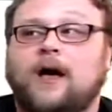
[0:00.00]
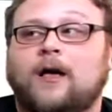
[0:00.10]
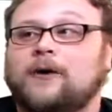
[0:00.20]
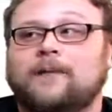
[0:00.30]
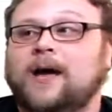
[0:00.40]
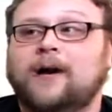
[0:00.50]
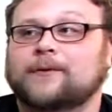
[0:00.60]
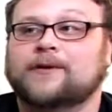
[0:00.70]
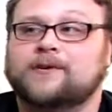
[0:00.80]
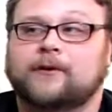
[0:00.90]
although I'm not
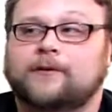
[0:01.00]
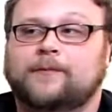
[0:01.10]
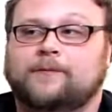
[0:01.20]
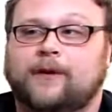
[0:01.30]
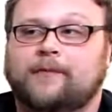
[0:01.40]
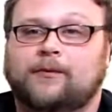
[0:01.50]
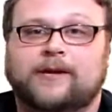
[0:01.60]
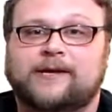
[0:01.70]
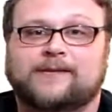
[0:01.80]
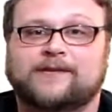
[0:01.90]
really sure it would be
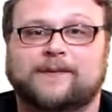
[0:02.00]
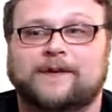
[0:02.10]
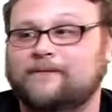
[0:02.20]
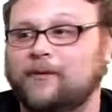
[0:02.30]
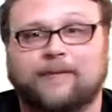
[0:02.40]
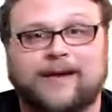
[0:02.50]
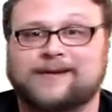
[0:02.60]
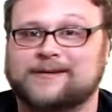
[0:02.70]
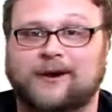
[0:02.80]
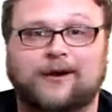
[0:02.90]
playable at instant speed. 4
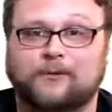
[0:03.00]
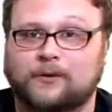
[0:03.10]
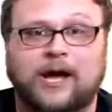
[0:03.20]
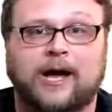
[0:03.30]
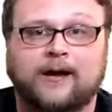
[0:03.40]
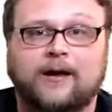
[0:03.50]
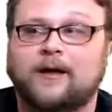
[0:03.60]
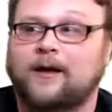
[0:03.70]
mana is an awful lot.